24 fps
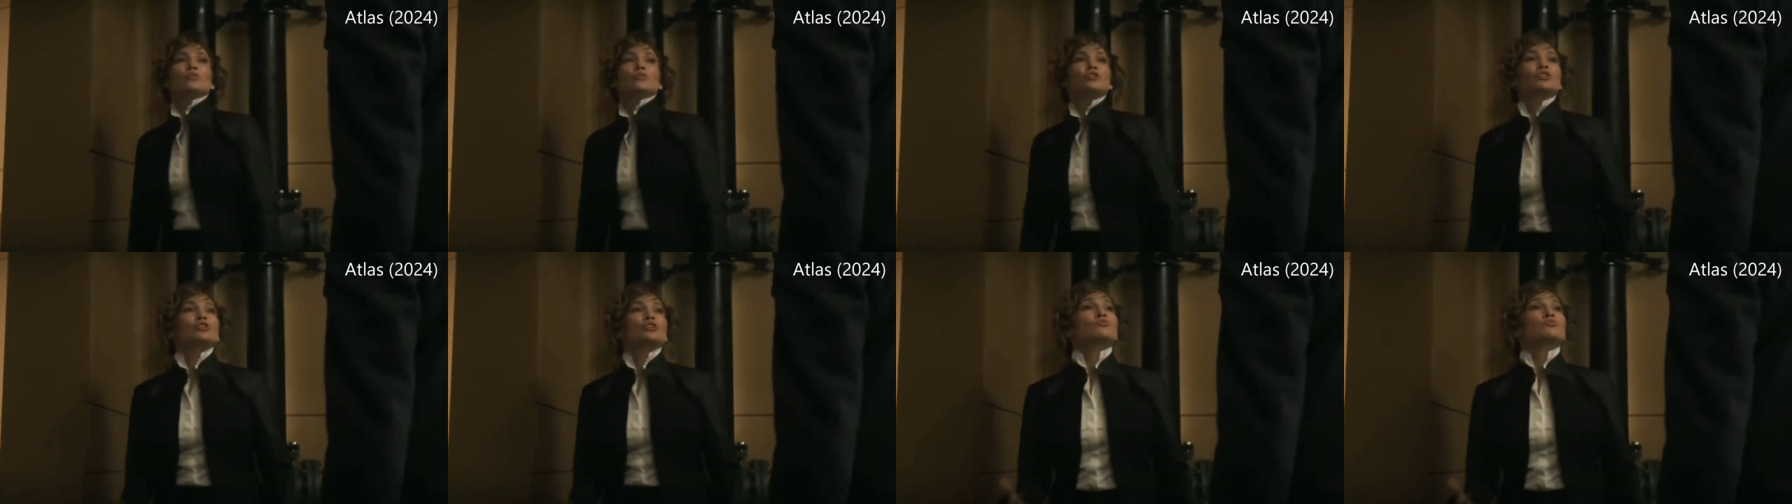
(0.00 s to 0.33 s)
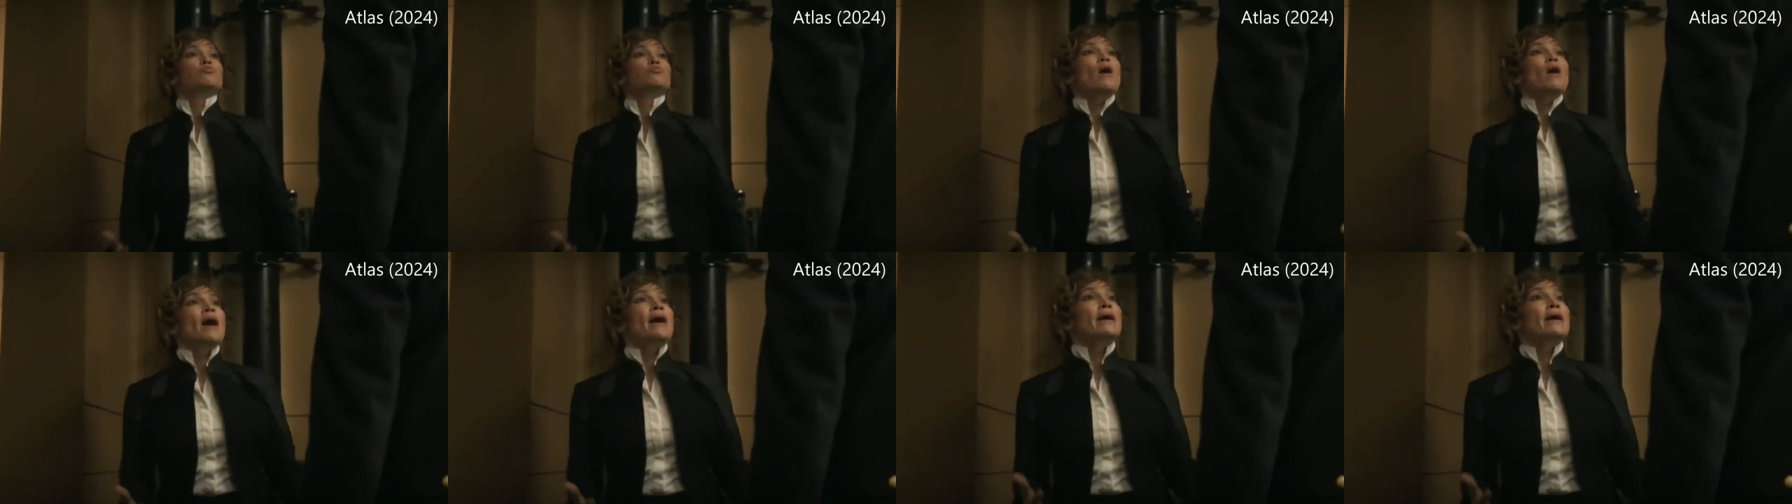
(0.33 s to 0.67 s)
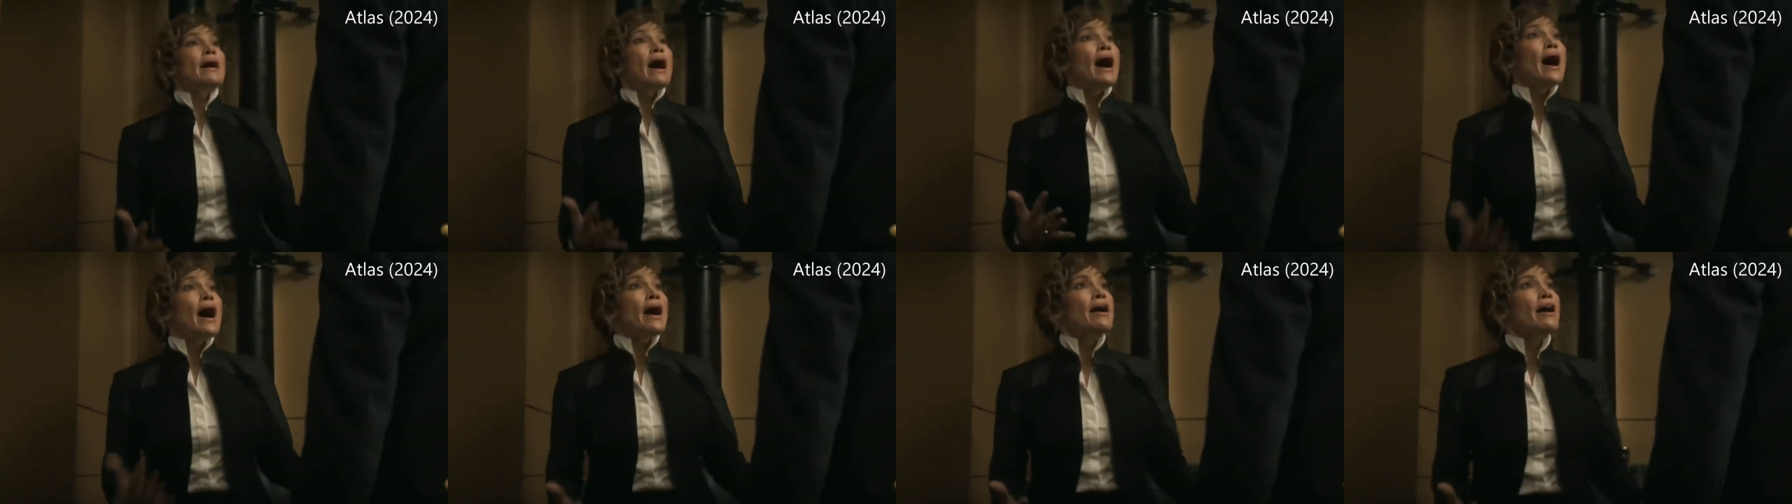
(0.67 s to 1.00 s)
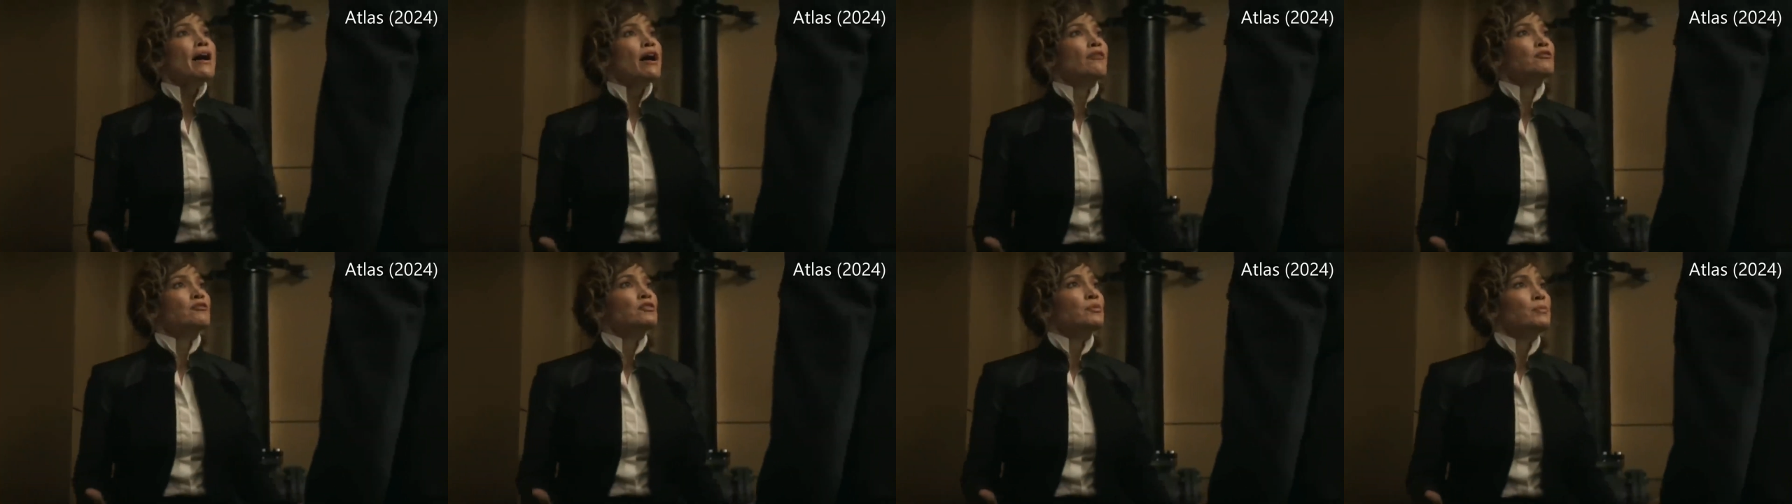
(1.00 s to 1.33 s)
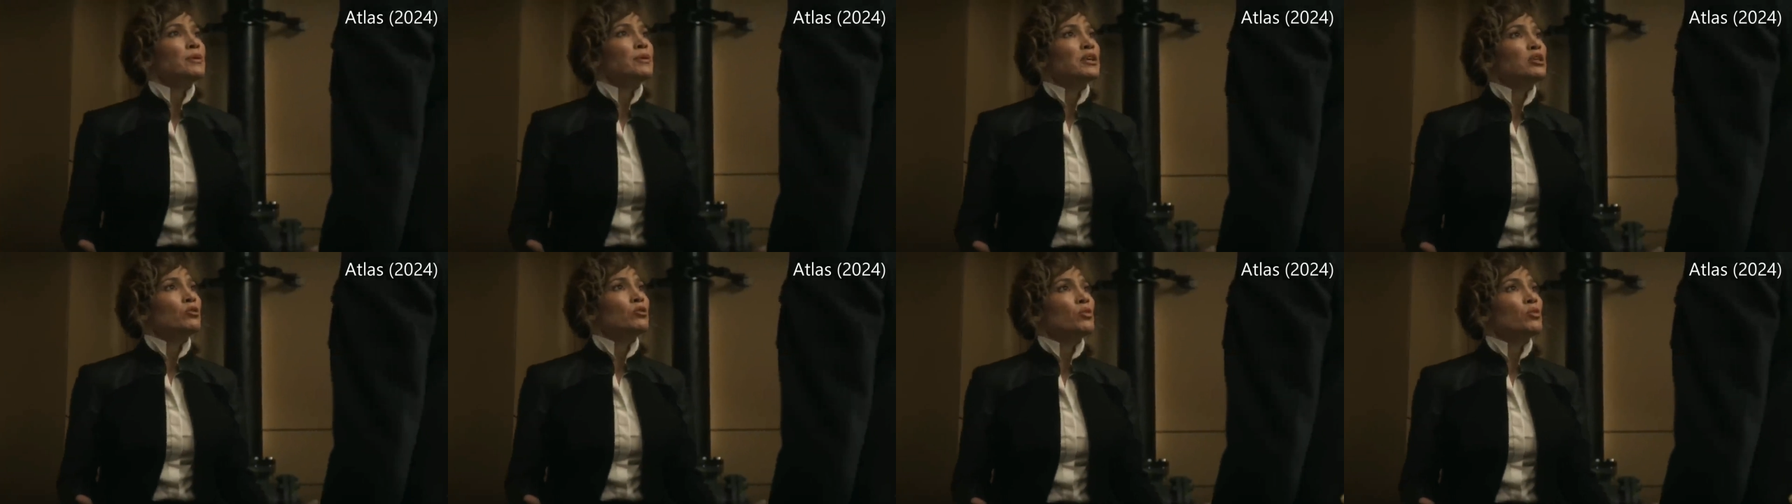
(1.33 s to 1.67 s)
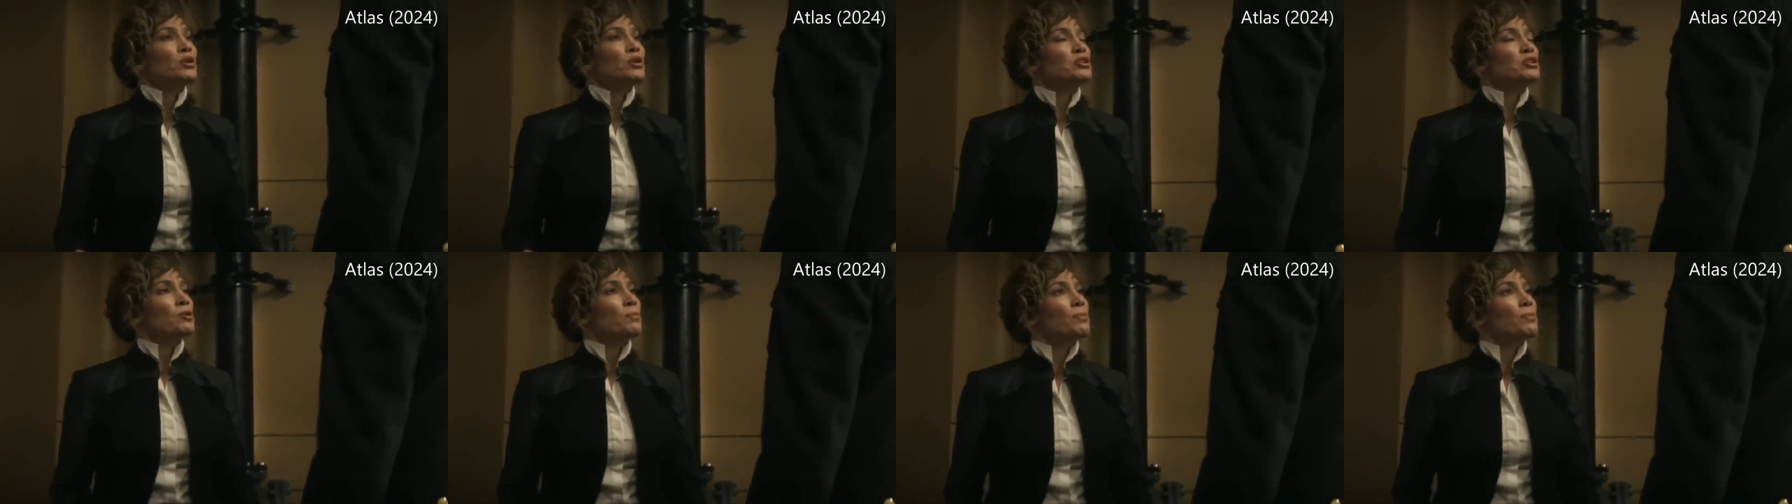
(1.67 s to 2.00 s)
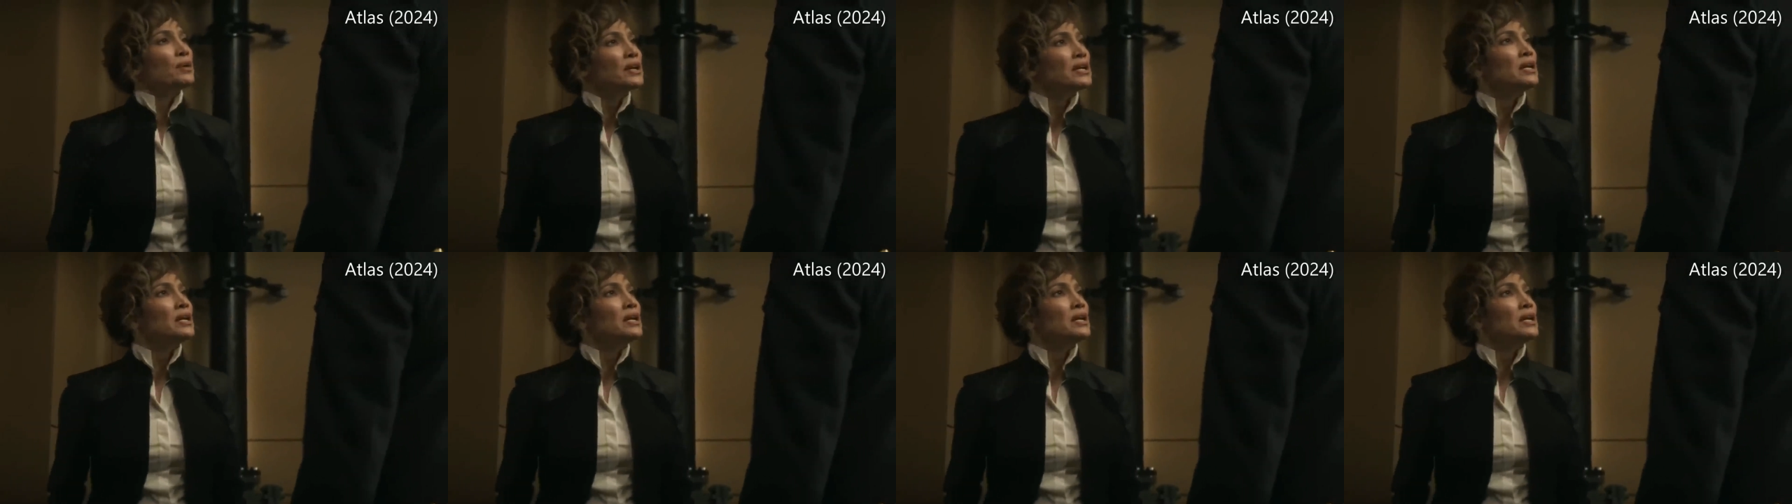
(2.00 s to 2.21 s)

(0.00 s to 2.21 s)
this is your misunderstanding, Colonel. You